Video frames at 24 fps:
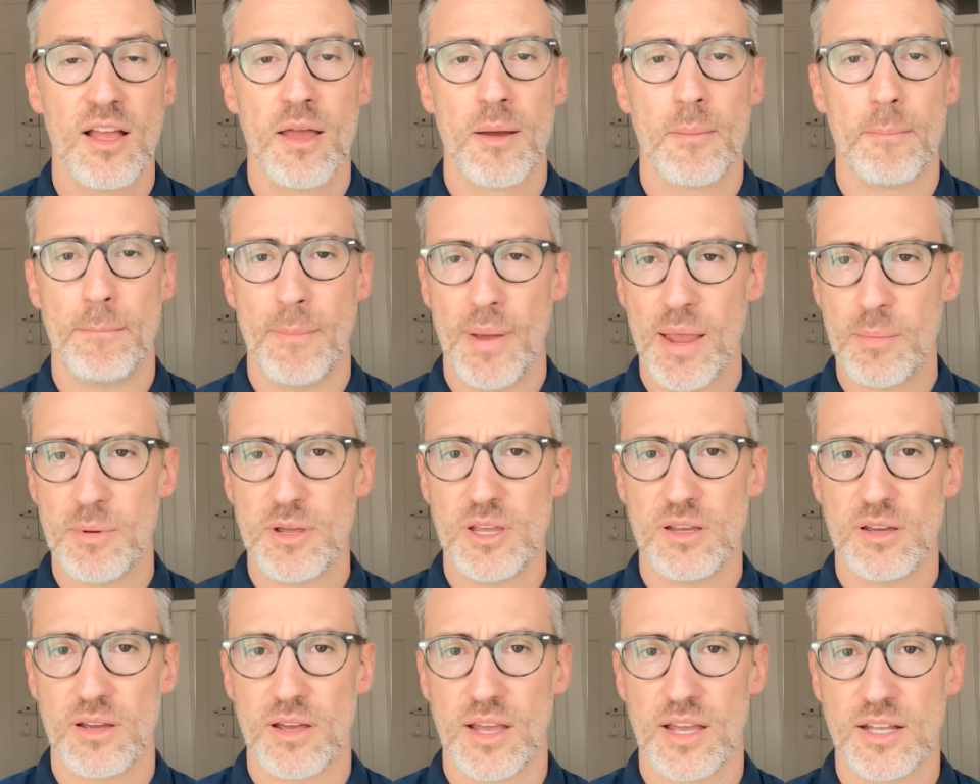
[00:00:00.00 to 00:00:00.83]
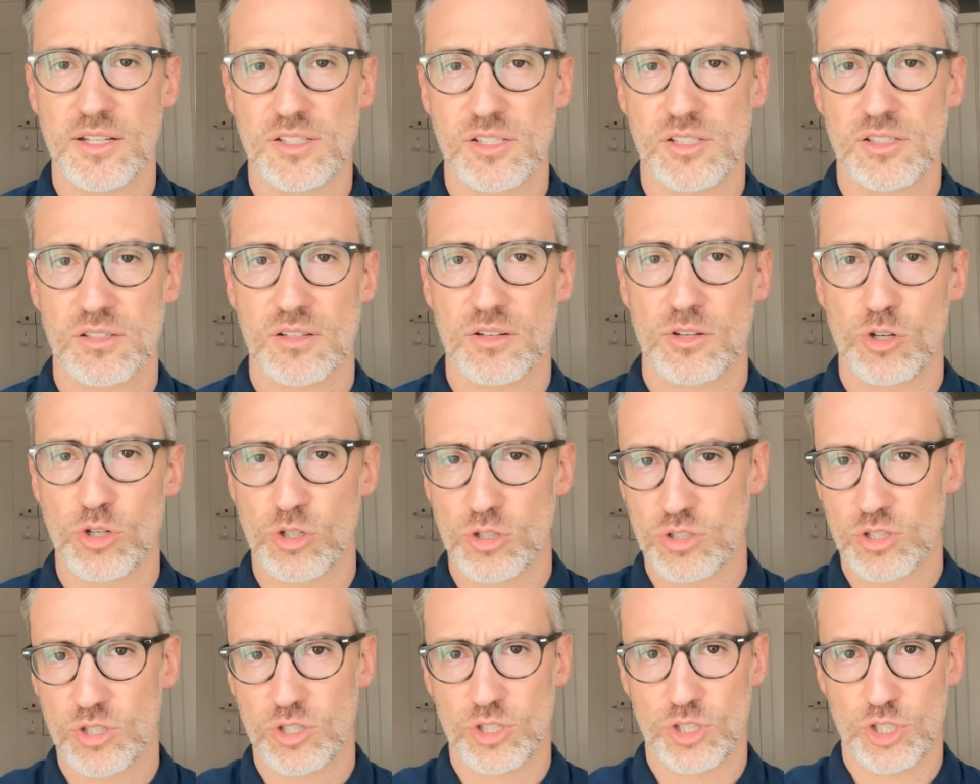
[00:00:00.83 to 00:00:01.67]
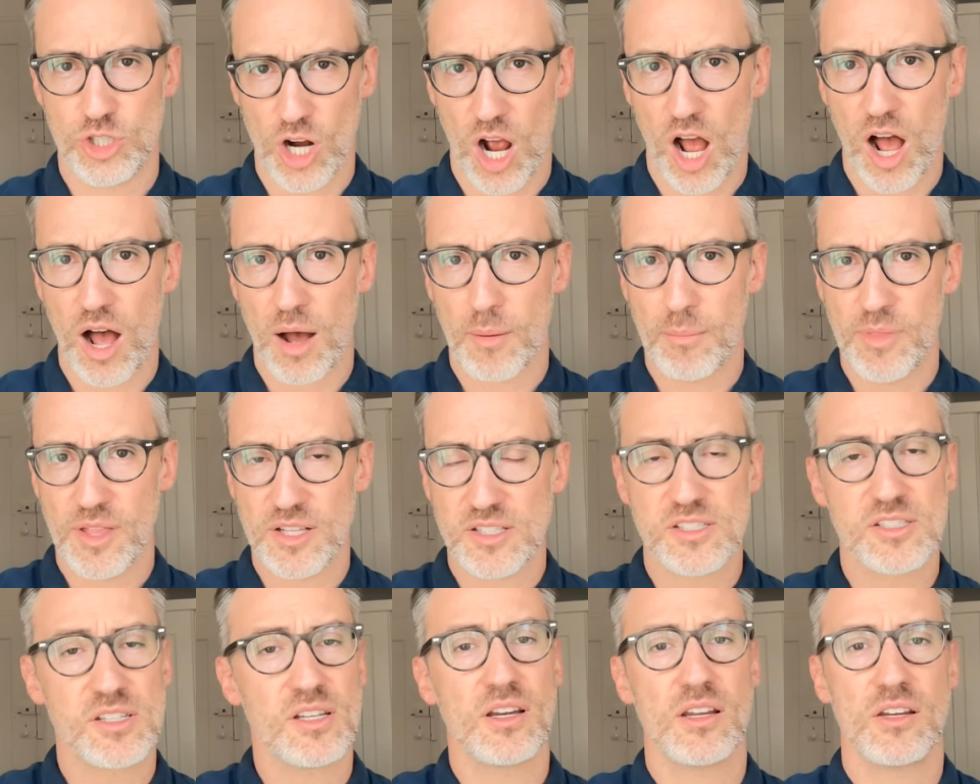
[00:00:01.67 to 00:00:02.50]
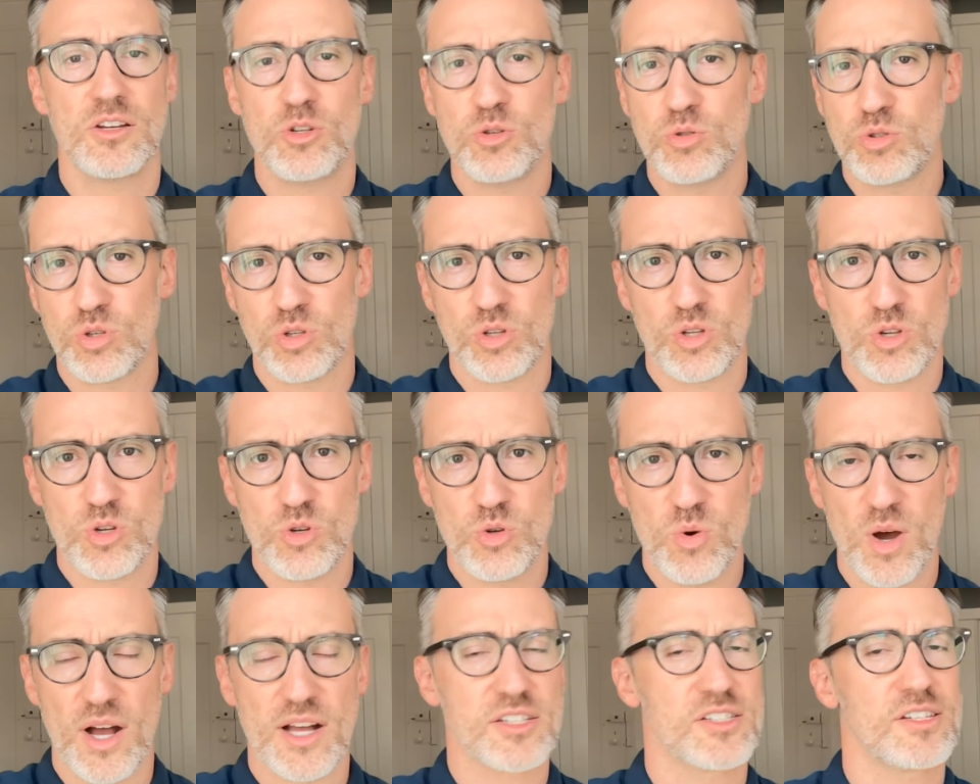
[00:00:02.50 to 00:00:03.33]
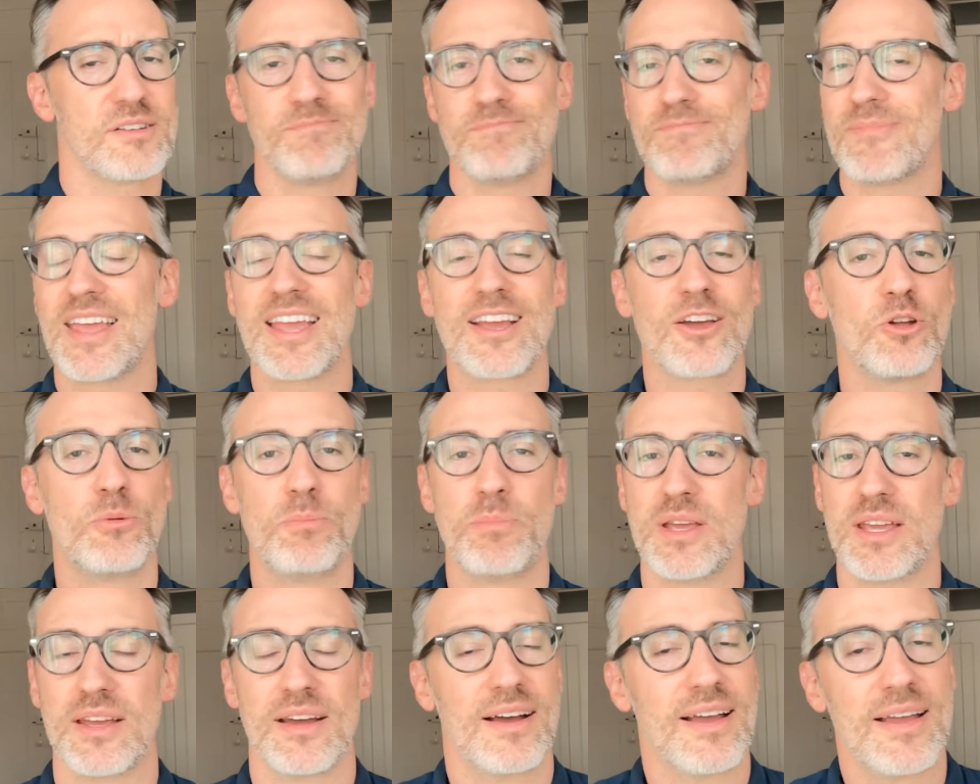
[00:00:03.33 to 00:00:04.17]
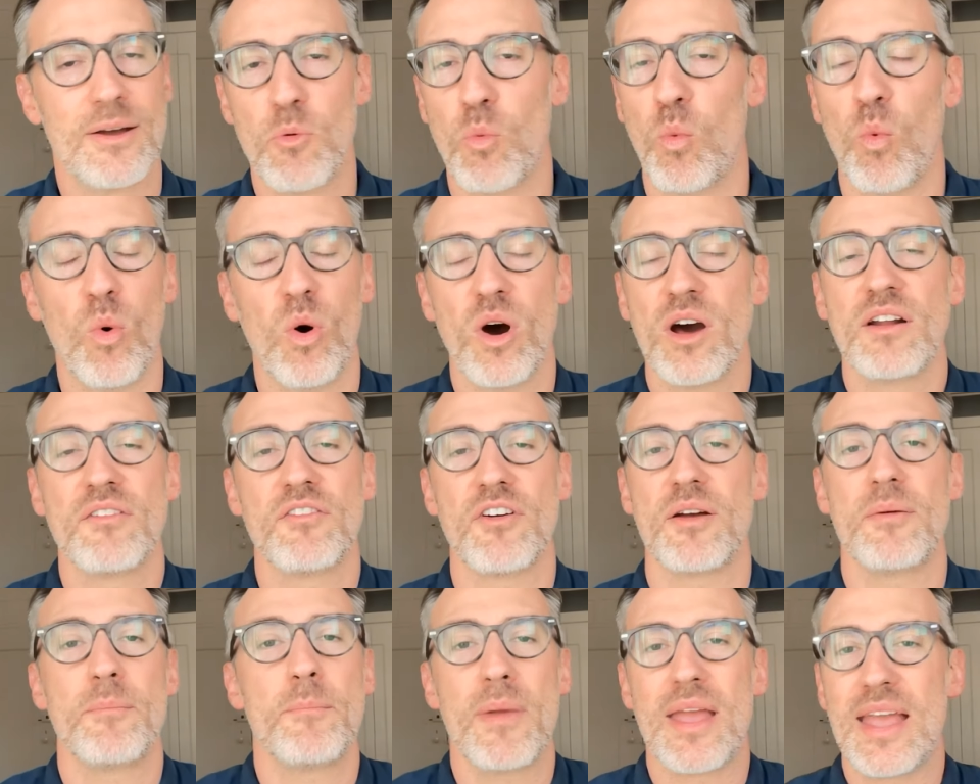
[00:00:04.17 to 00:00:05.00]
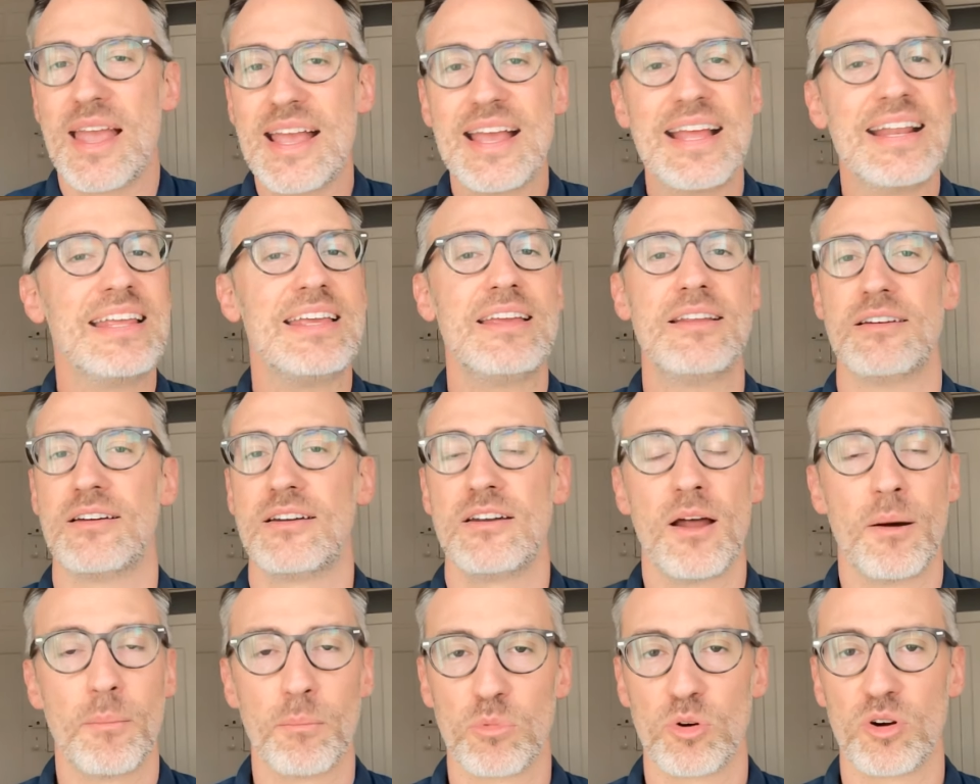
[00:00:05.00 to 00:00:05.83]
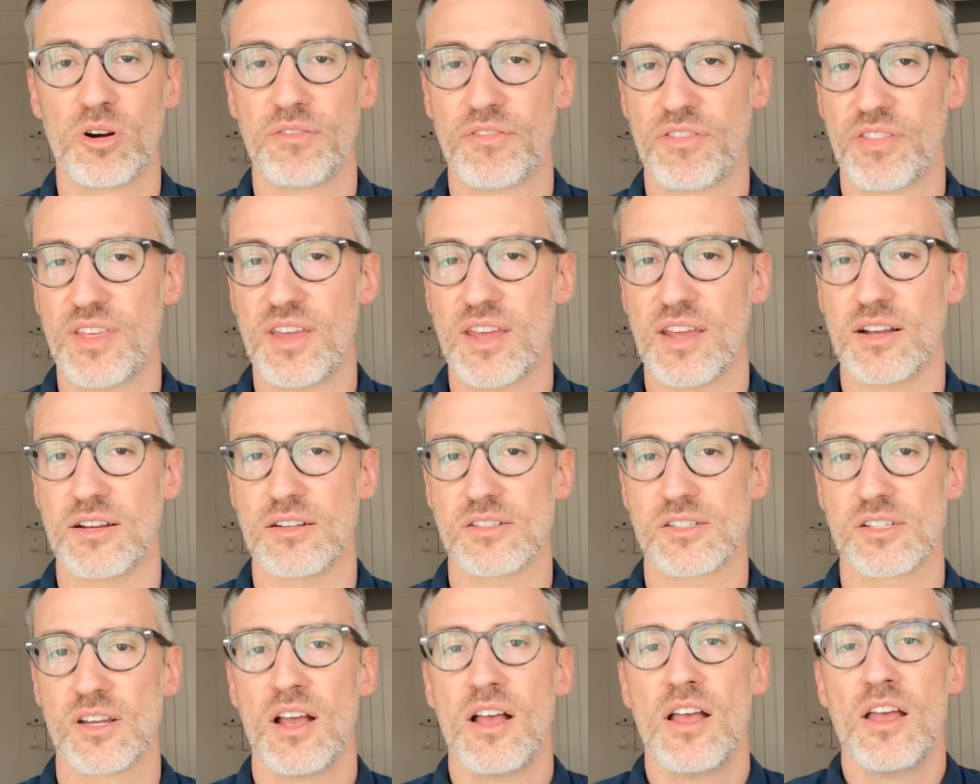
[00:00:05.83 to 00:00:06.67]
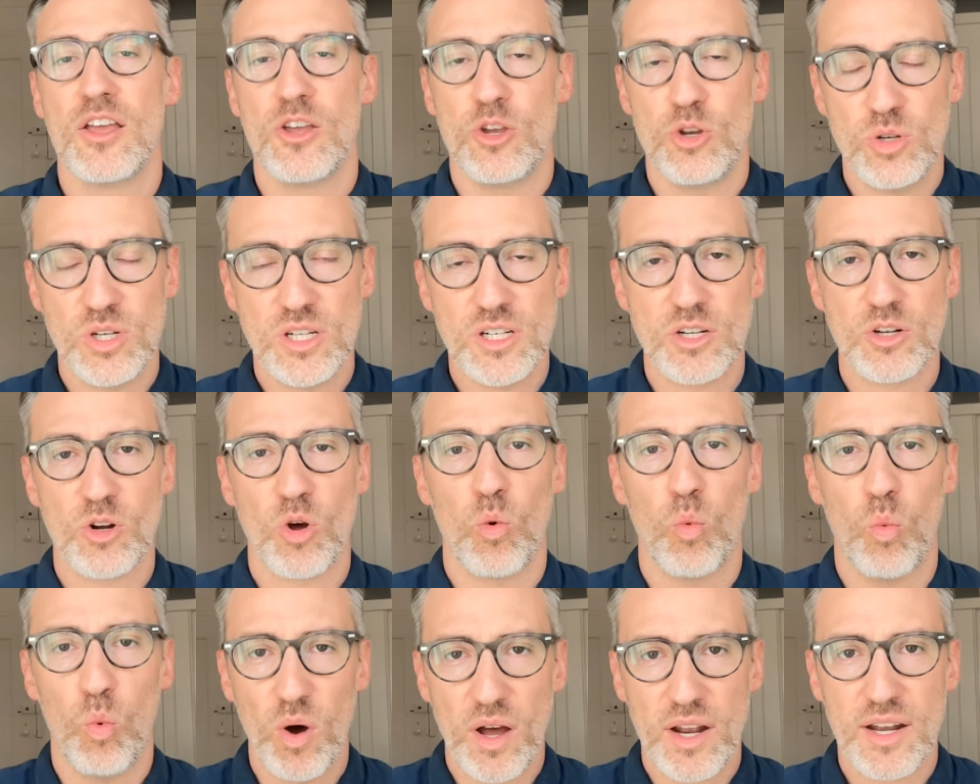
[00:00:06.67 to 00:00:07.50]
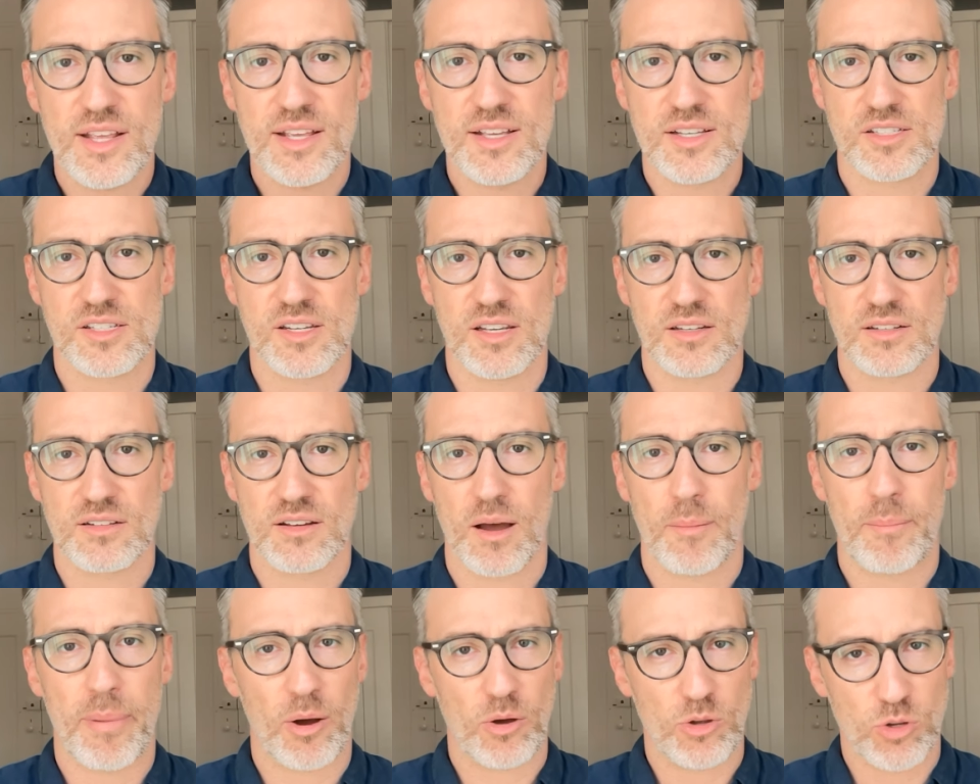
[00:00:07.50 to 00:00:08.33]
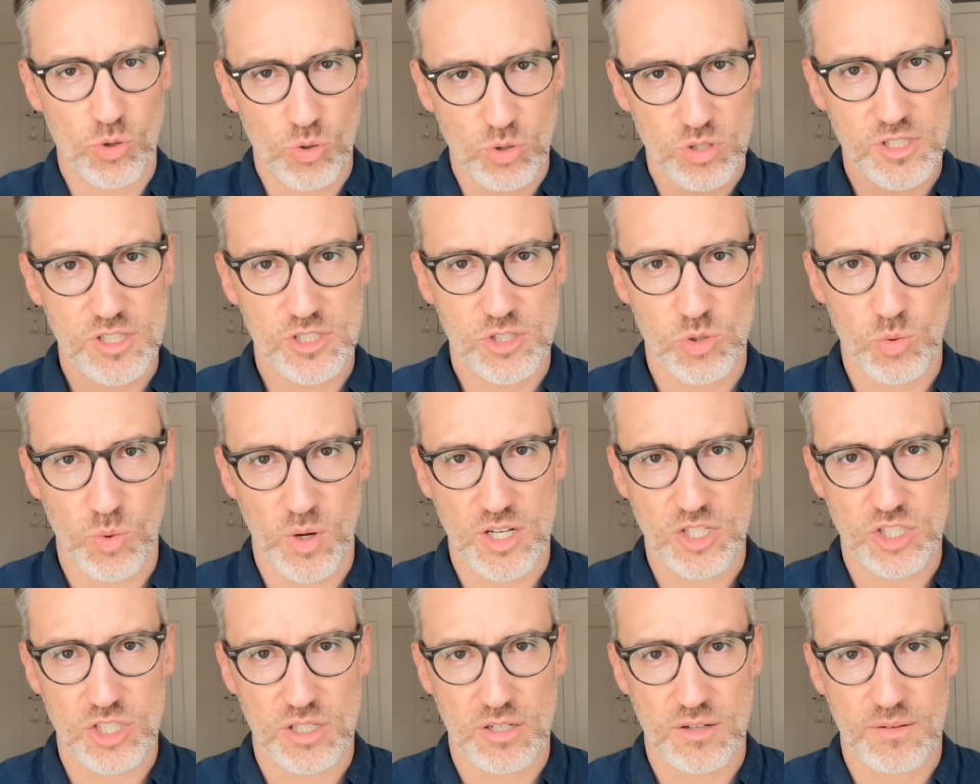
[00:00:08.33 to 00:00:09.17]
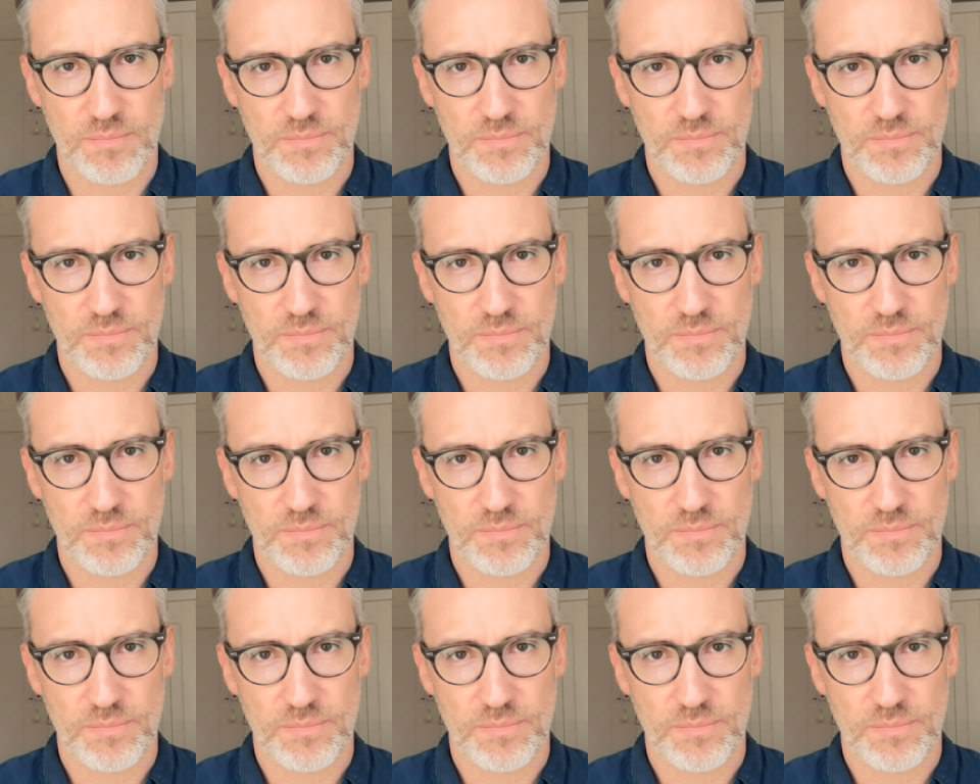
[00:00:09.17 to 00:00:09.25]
Maybe it's your job that's sending you to the US. It could be one of any number of things. You need to know what is it about your situation